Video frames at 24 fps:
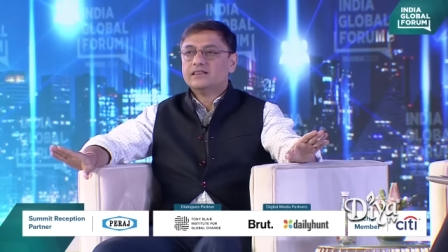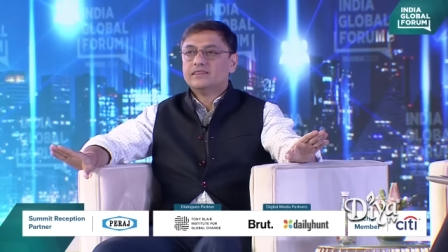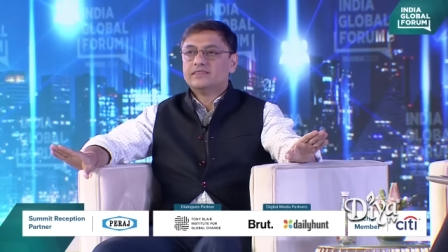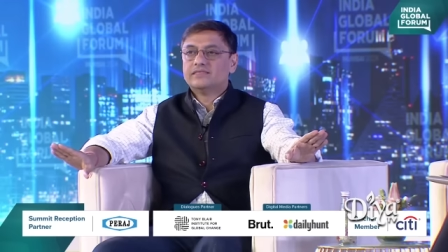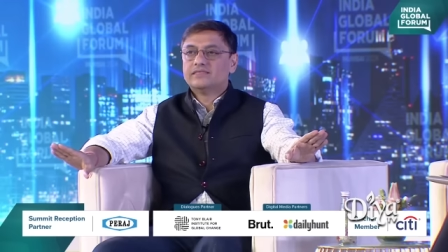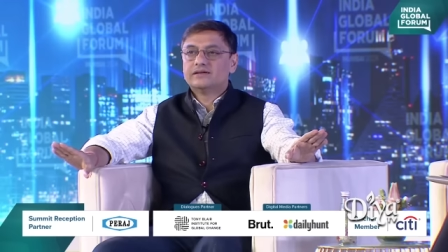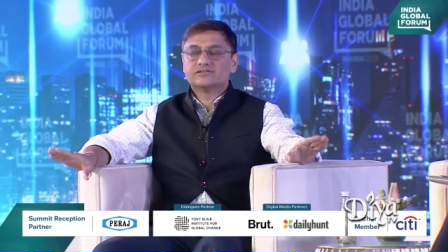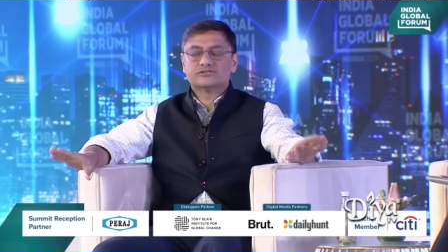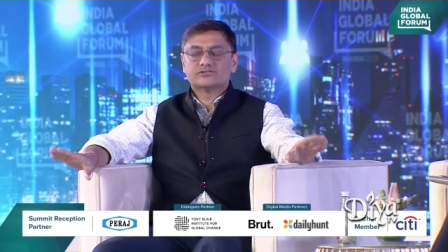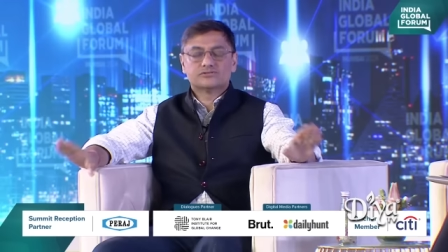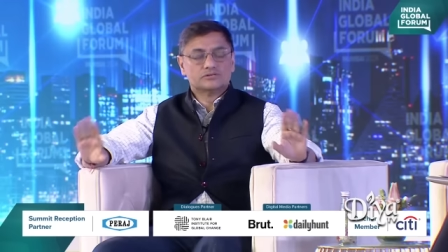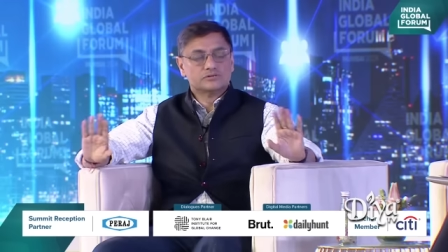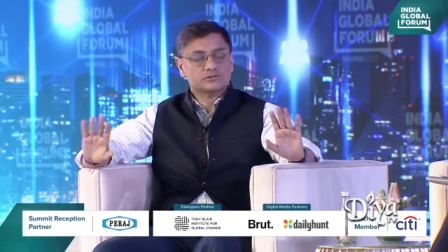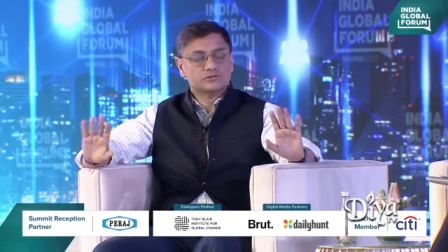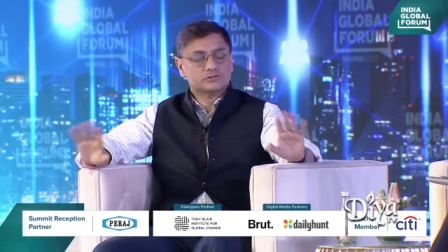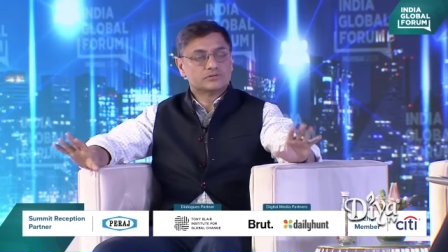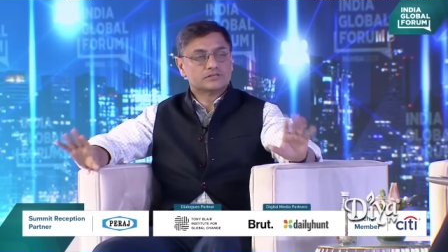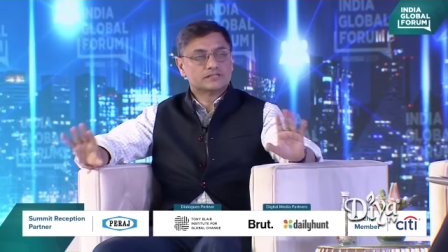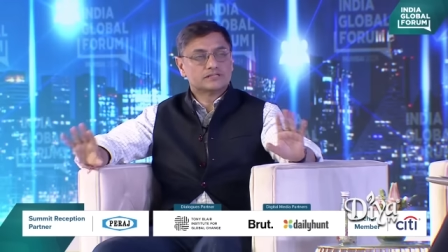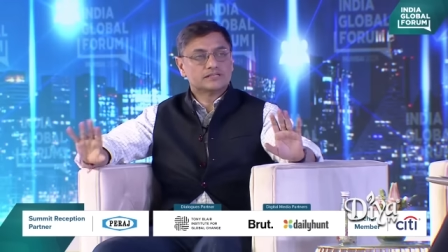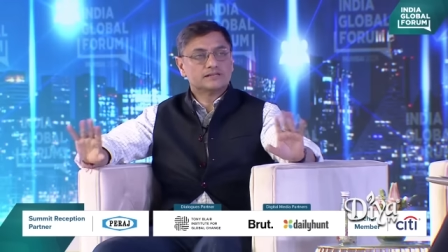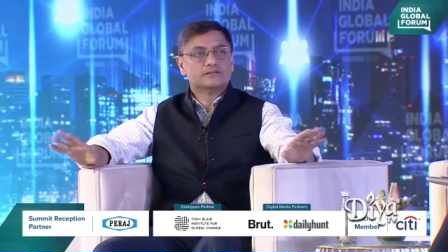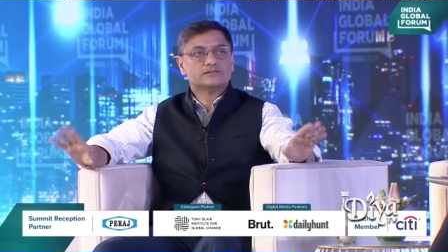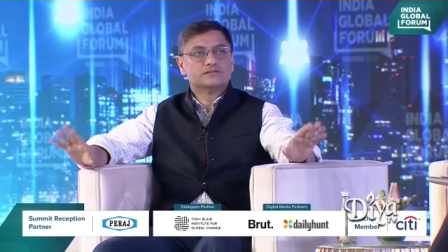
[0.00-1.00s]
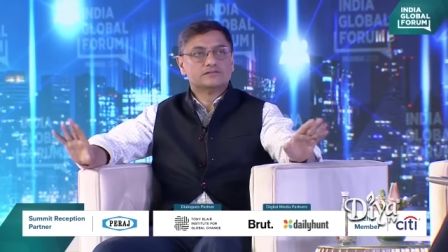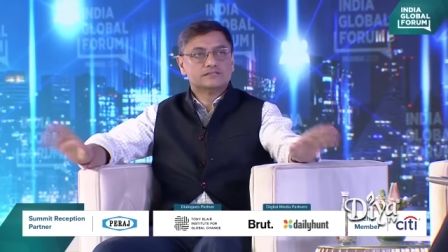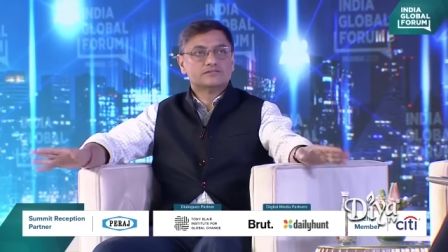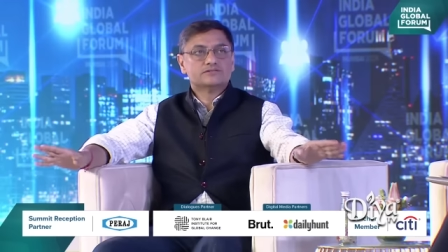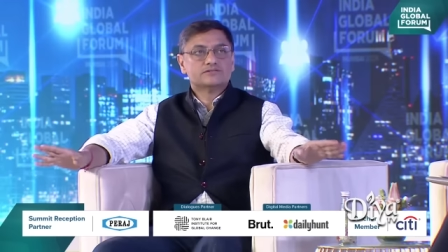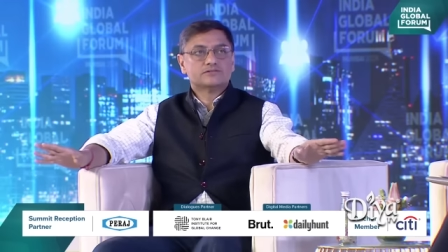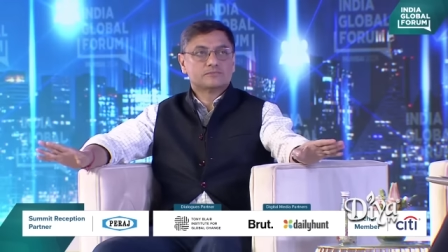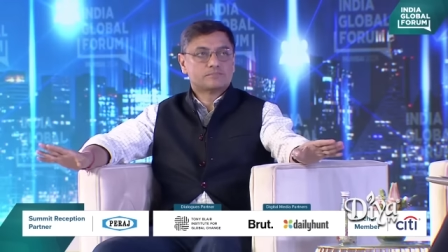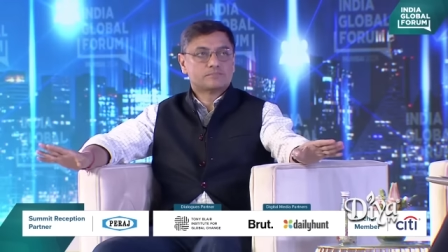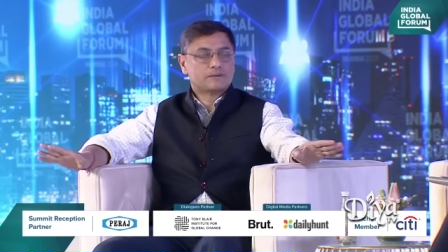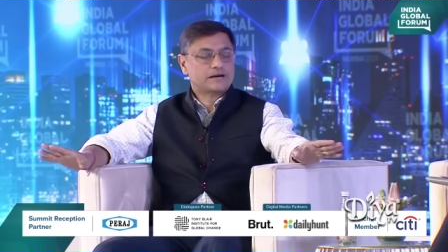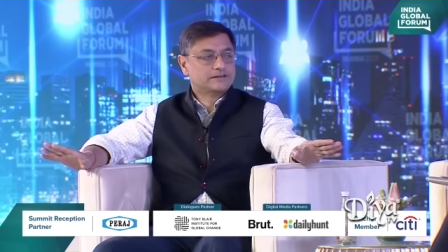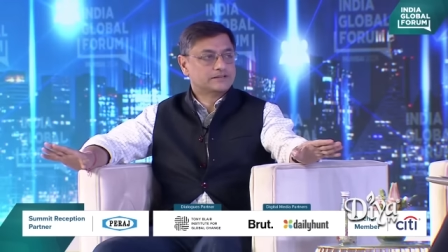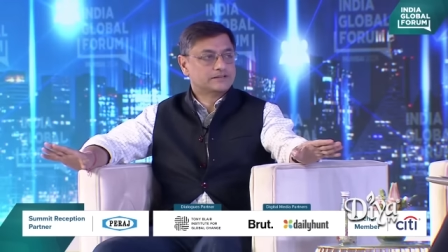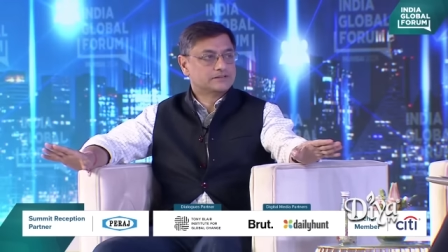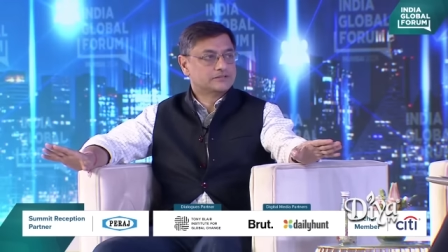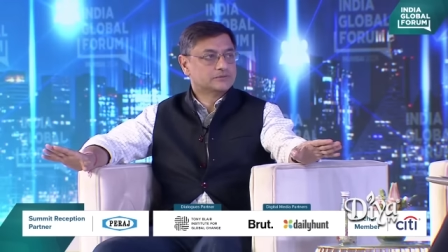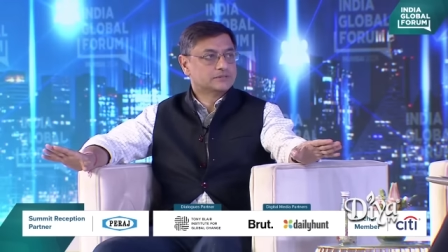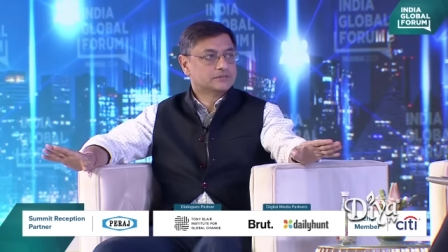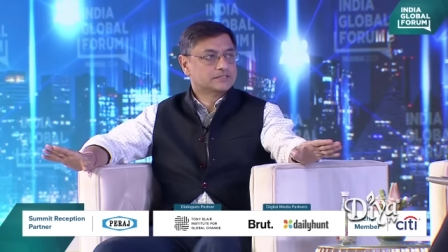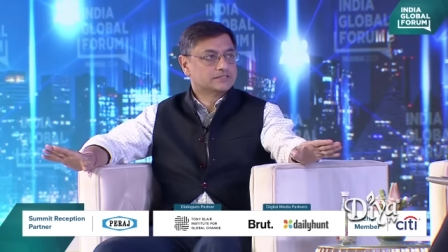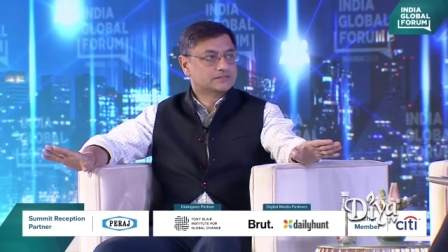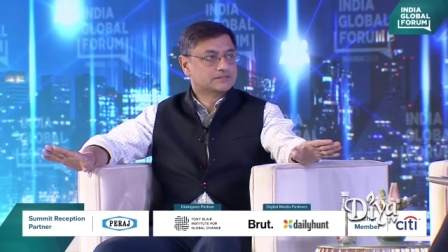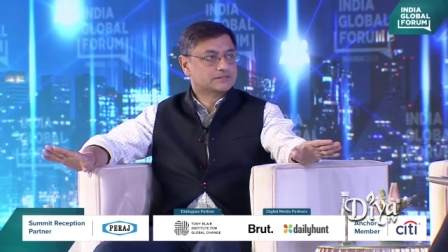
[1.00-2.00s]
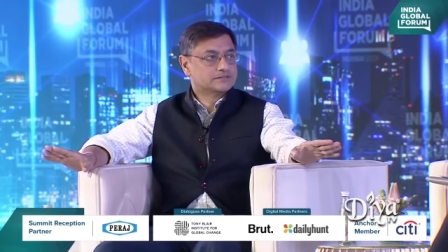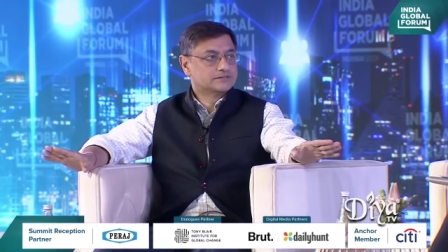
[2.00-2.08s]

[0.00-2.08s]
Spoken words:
There is no real reason to pander to it.